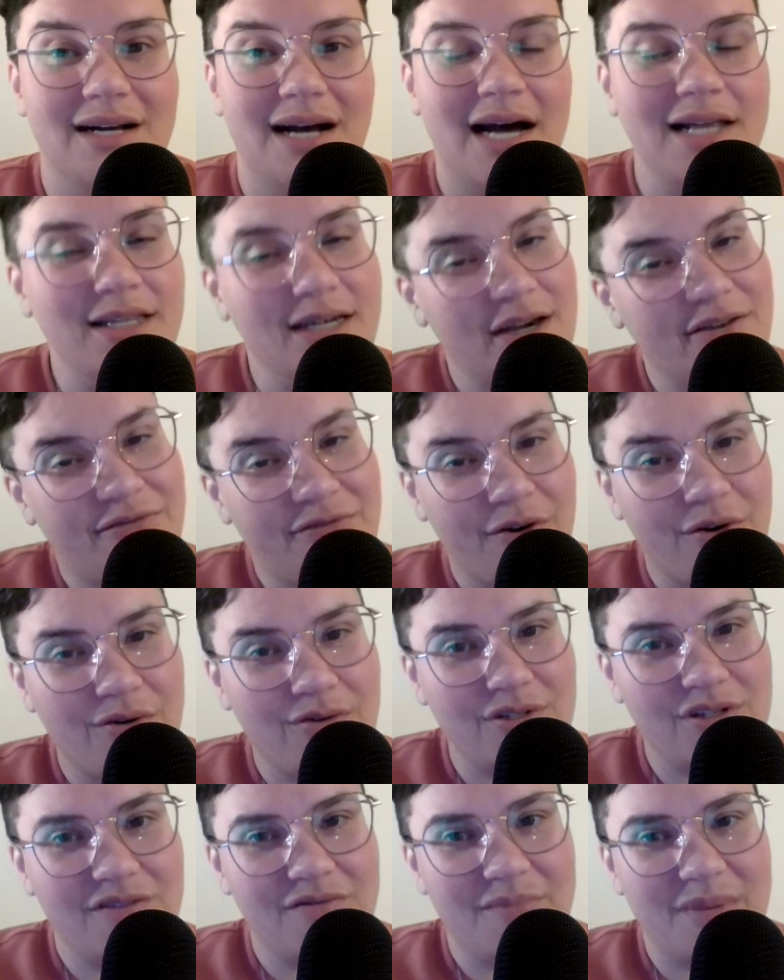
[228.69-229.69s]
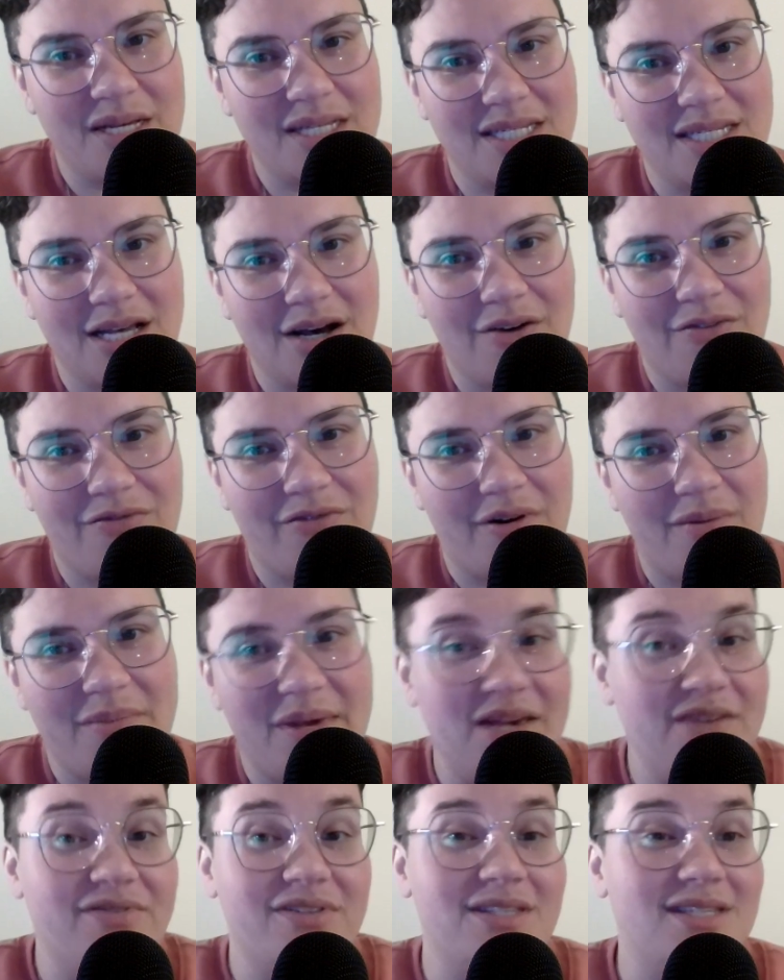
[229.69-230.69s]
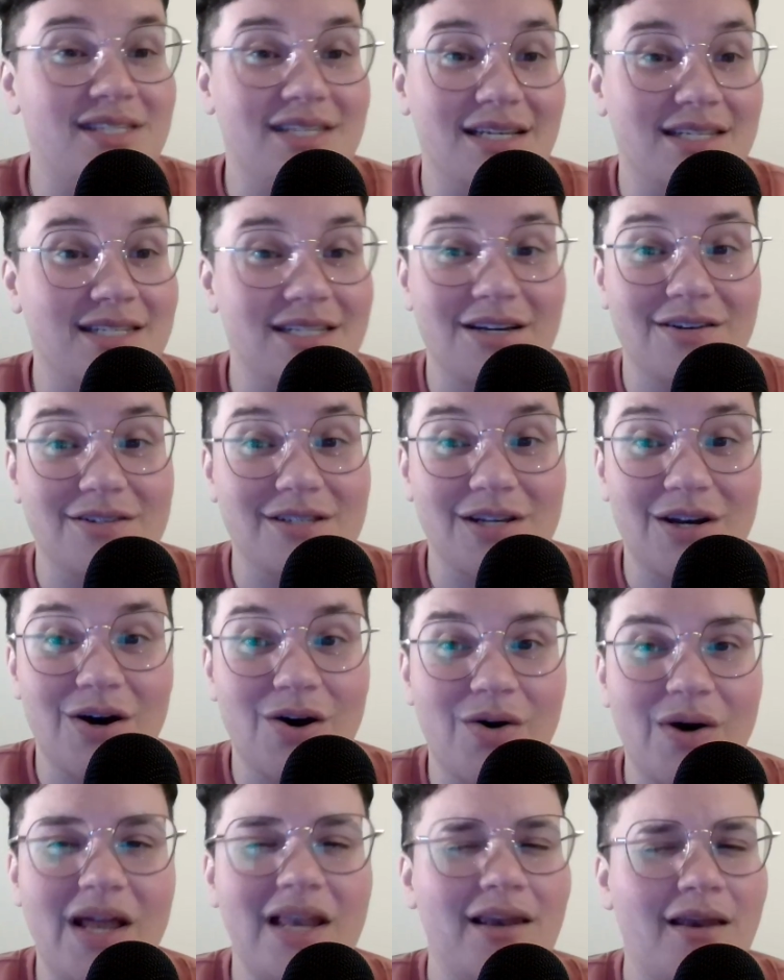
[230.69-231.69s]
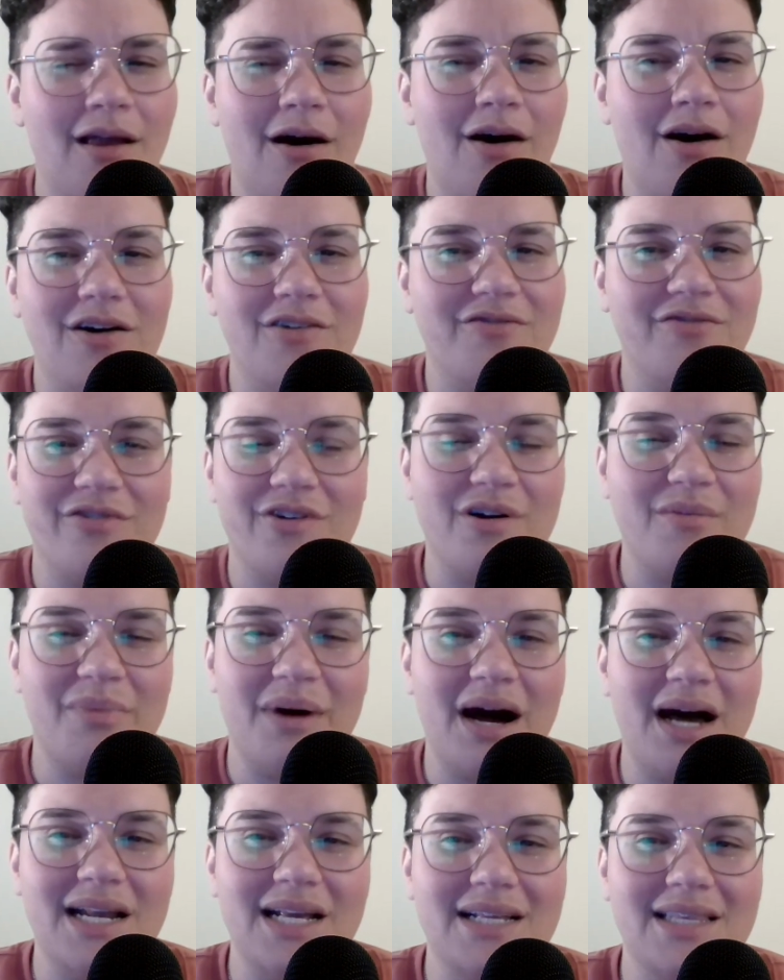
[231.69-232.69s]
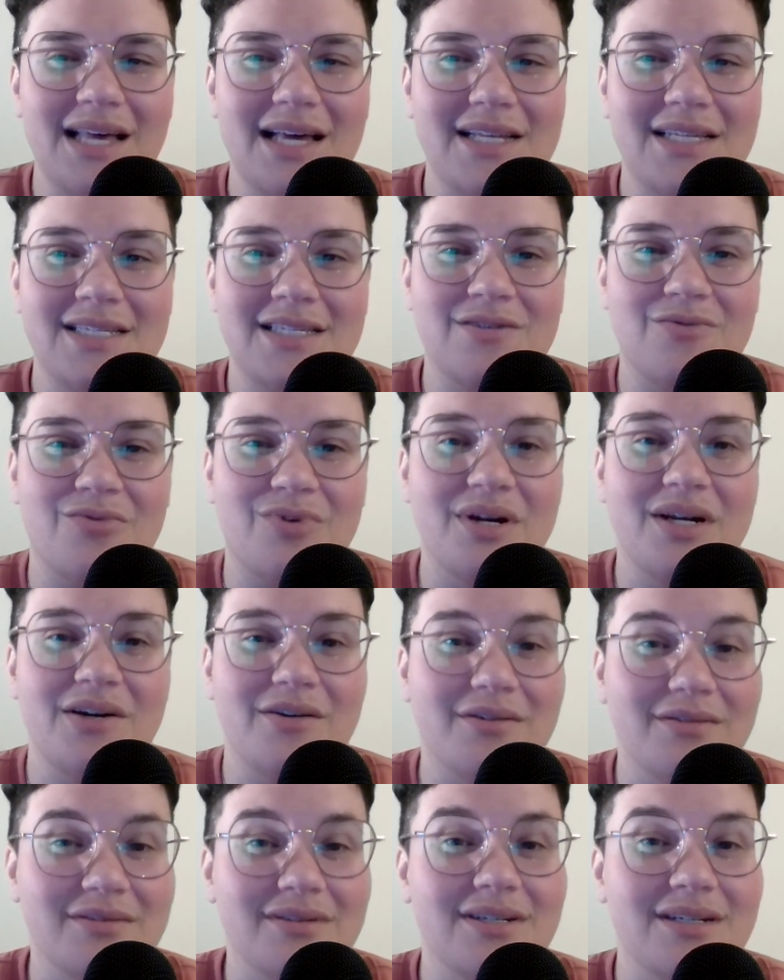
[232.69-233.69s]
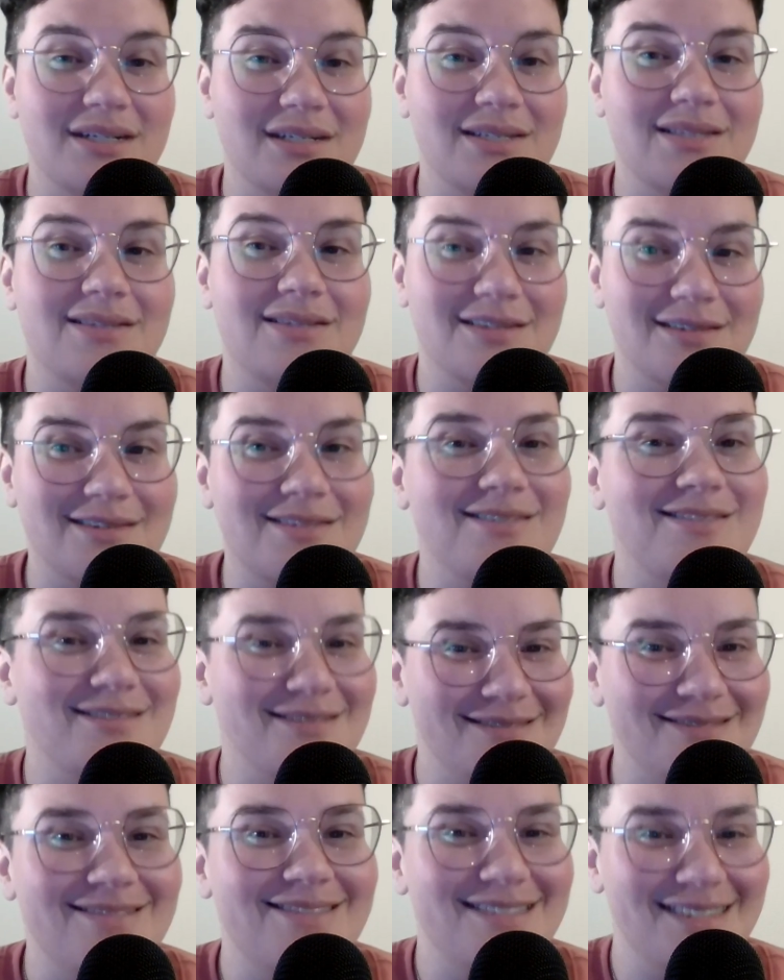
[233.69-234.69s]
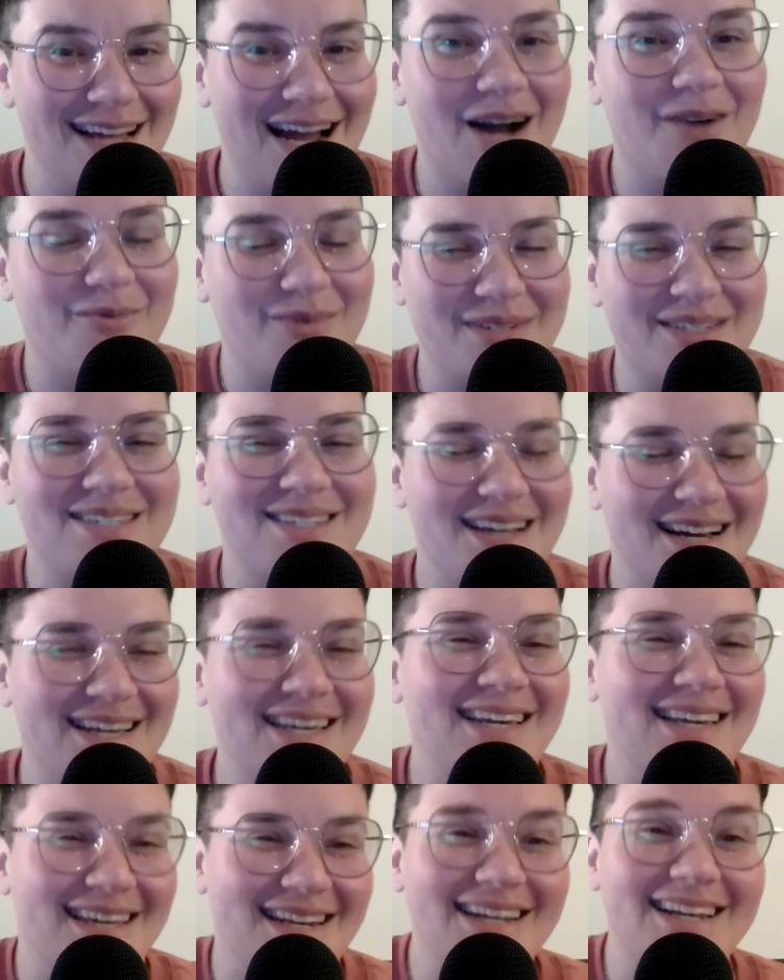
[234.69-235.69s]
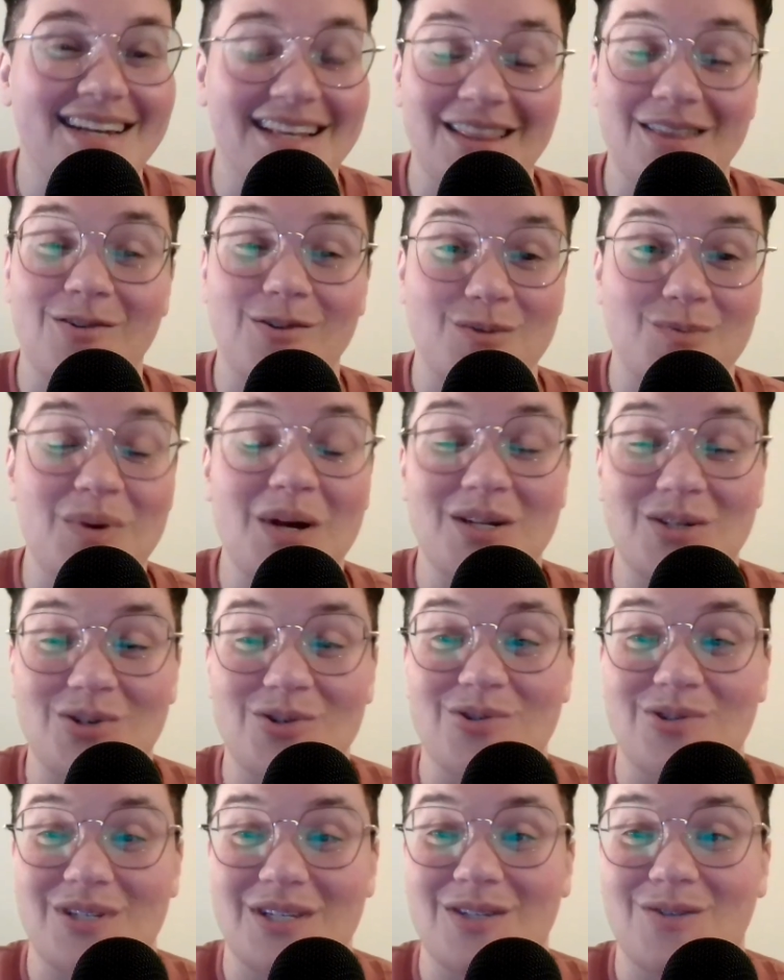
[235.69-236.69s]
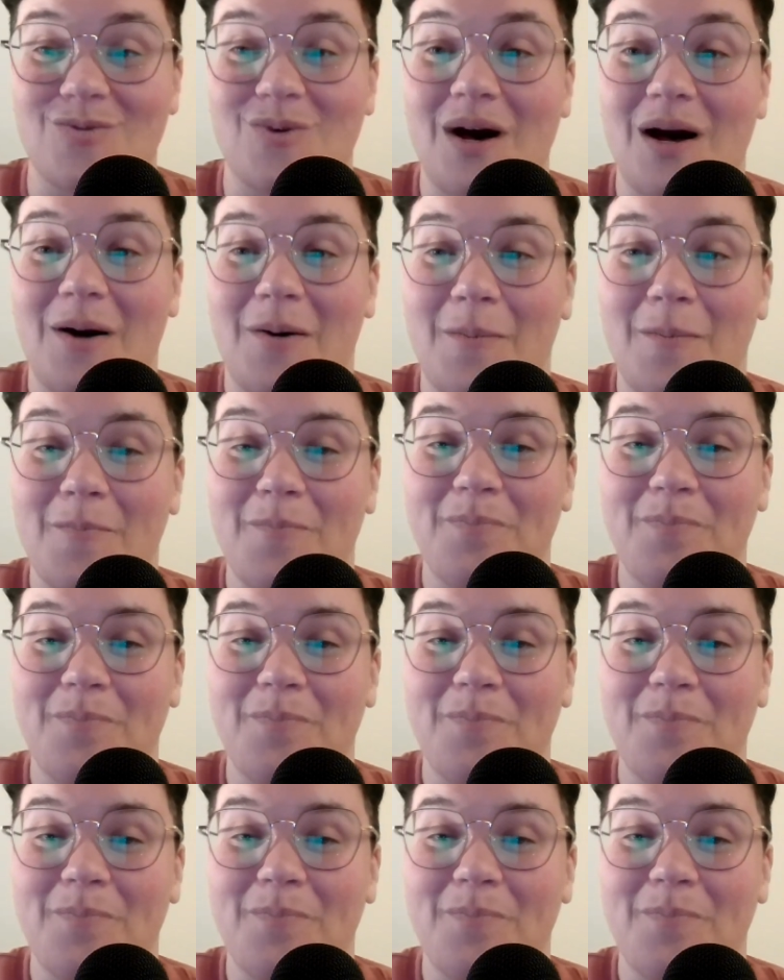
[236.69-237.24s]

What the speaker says: I look at photos of myself from even 6 years ago and long for a body that isn't real because I was sucking it in those pictures as well.